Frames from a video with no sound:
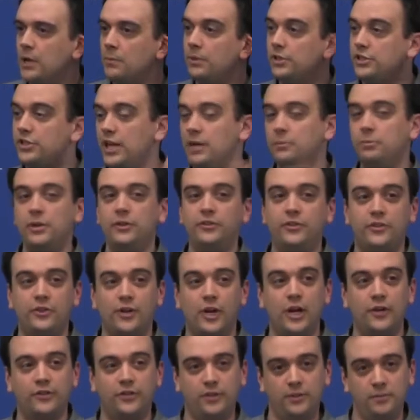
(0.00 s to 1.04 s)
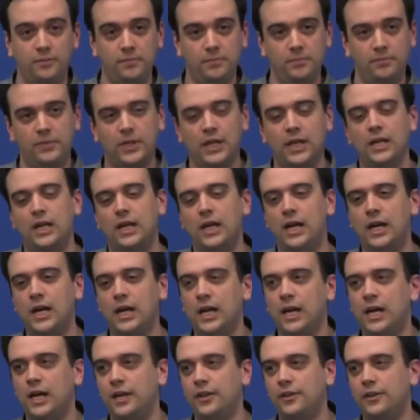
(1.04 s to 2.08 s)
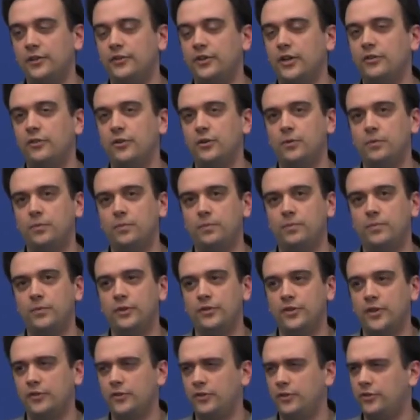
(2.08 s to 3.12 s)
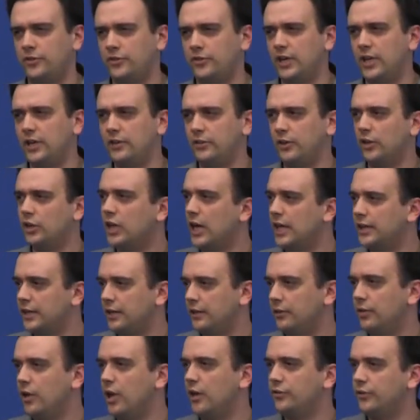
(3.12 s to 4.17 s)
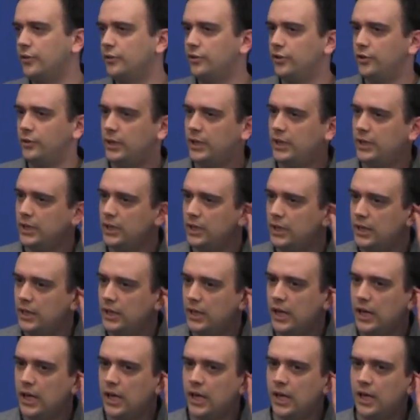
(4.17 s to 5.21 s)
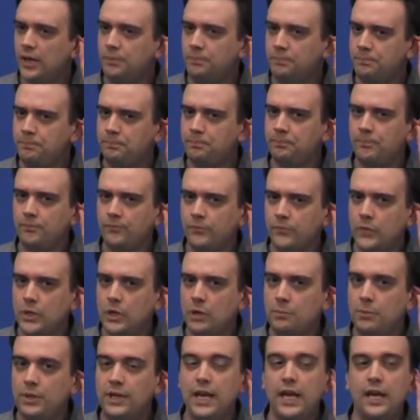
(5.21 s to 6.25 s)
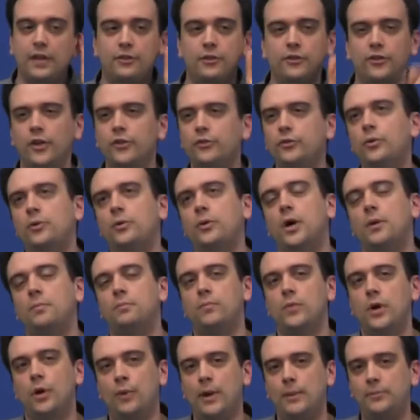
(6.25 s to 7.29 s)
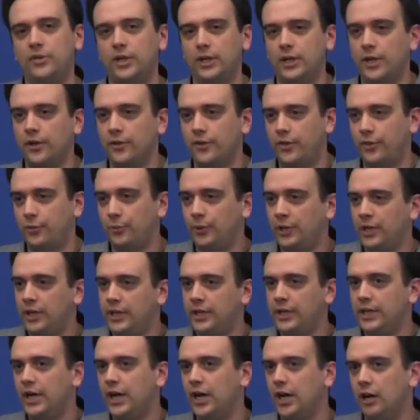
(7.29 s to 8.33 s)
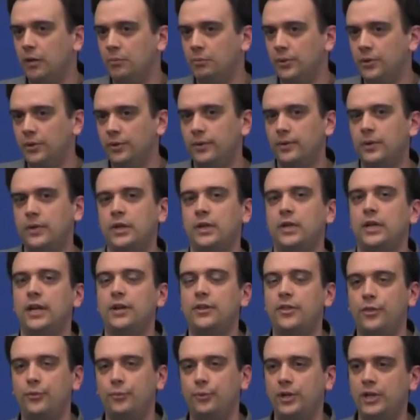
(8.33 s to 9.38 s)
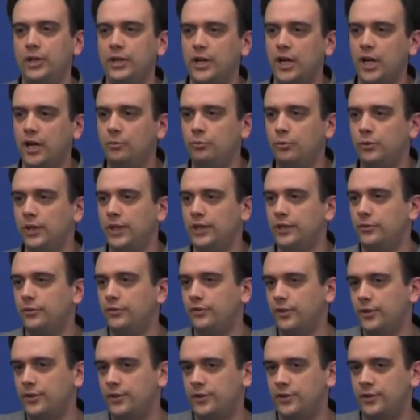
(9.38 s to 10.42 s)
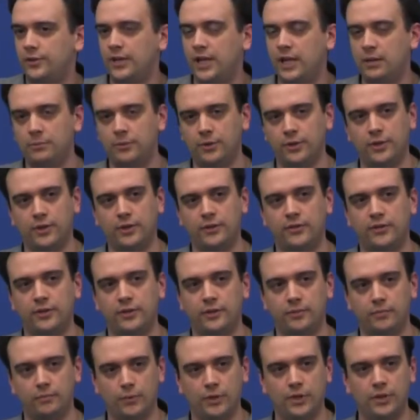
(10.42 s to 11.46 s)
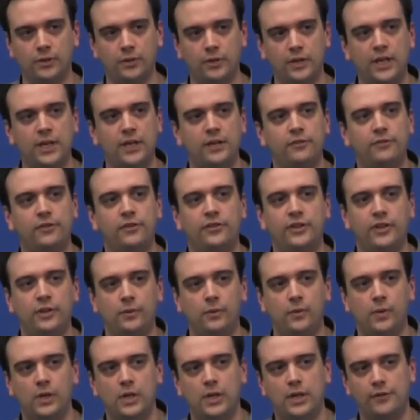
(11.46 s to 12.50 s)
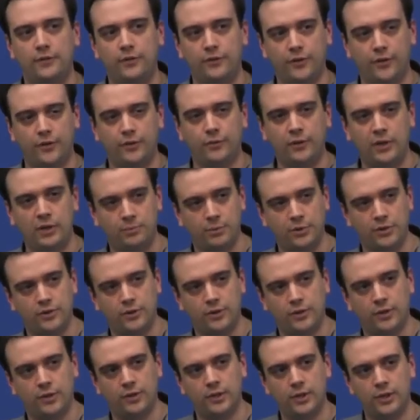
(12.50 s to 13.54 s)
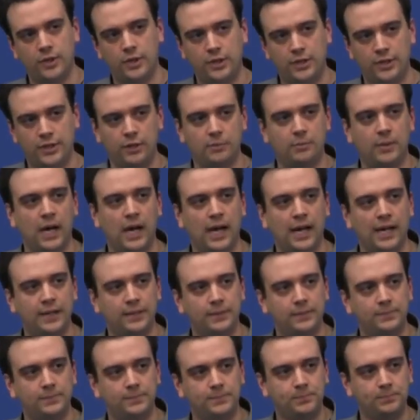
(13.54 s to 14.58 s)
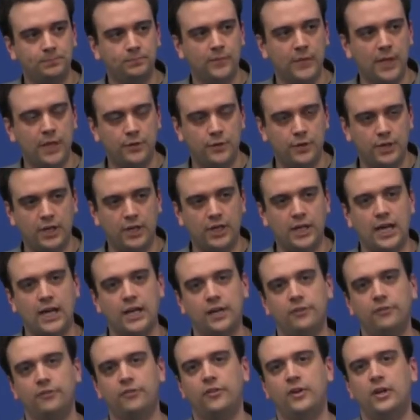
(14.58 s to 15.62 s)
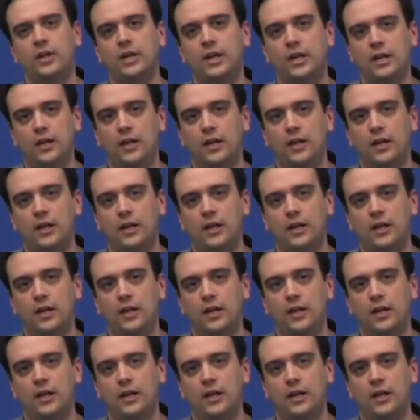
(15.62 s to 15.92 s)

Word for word: But Shapeways is awesome. There's other sites online that will also do it. But yeah, there's also a website called 3D Hub. And 3D Hub will let you search your neighborhoods and where you live to see if there's a 3D printer nearby. And you can kind of